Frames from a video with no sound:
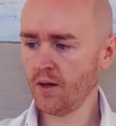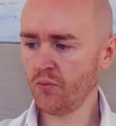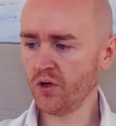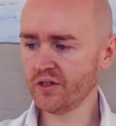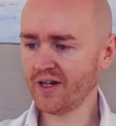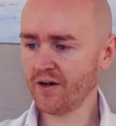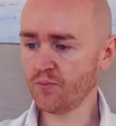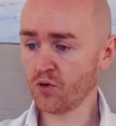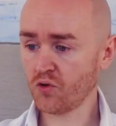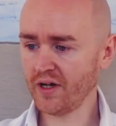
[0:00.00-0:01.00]
But I
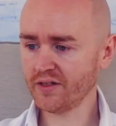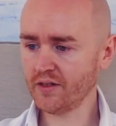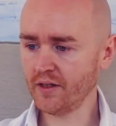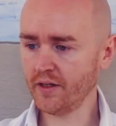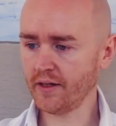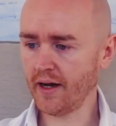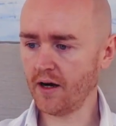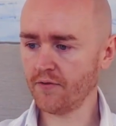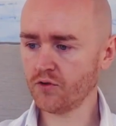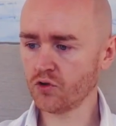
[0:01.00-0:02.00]
started procrastinating
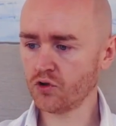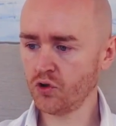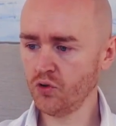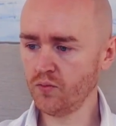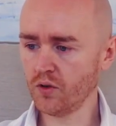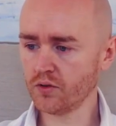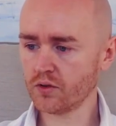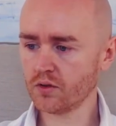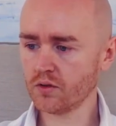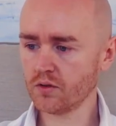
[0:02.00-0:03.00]
after two months.